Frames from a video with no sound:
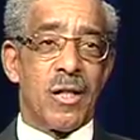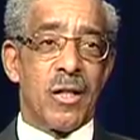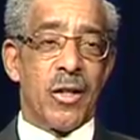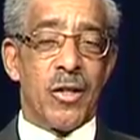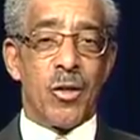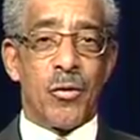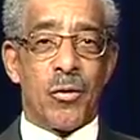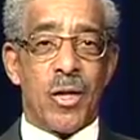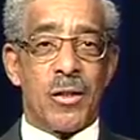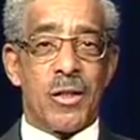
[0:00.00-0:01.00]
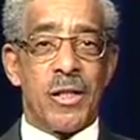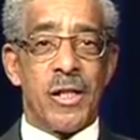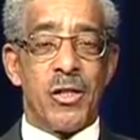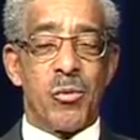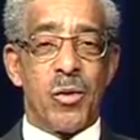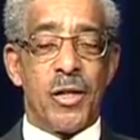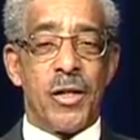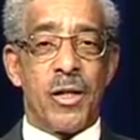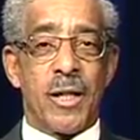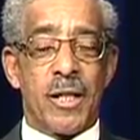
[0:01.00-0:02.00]
You know, throughout the years, we hear
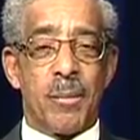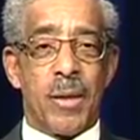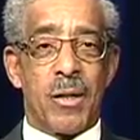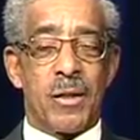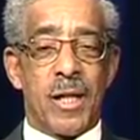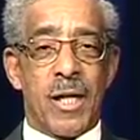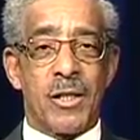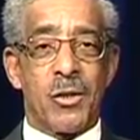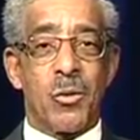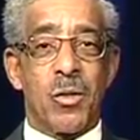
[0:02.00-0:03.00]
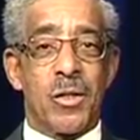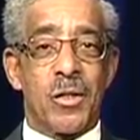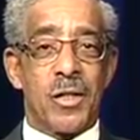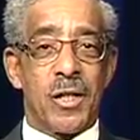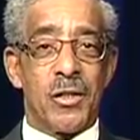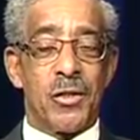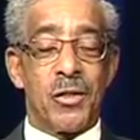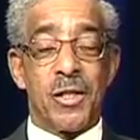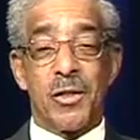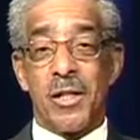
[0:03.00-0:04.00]
a lot about national organizations,
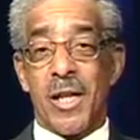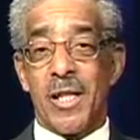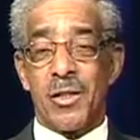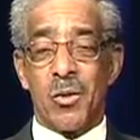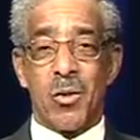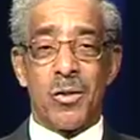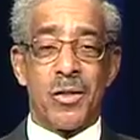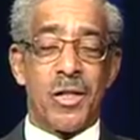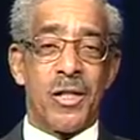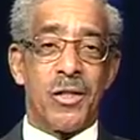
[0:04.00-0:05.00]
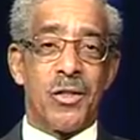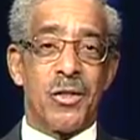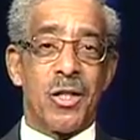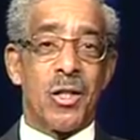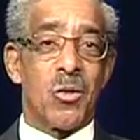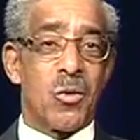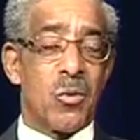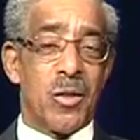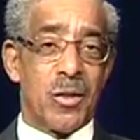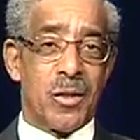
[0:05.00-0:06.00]
international organizations, and local
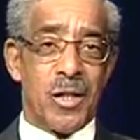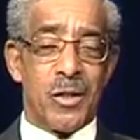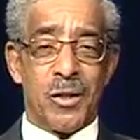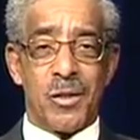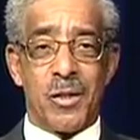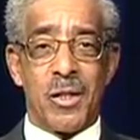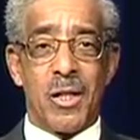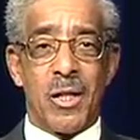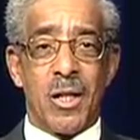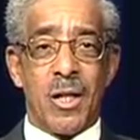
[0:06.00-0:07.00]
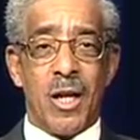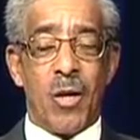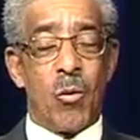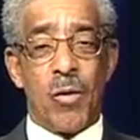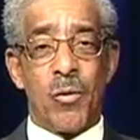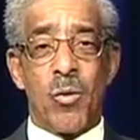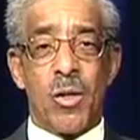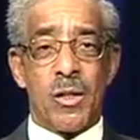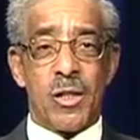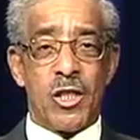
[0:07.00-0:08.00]
organizations. And one of the
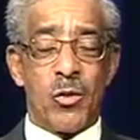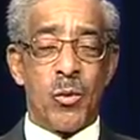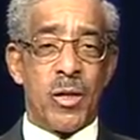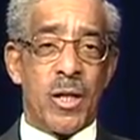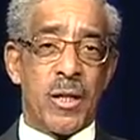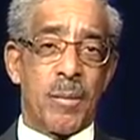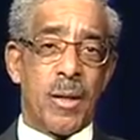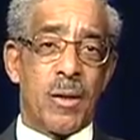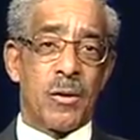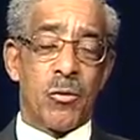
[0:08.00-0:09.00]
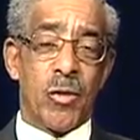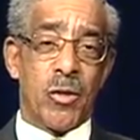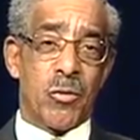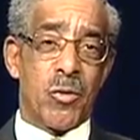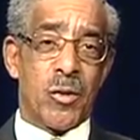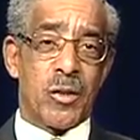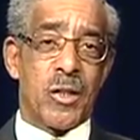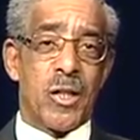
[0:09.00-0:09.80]
organizations we hear a lot about is the Red Cross.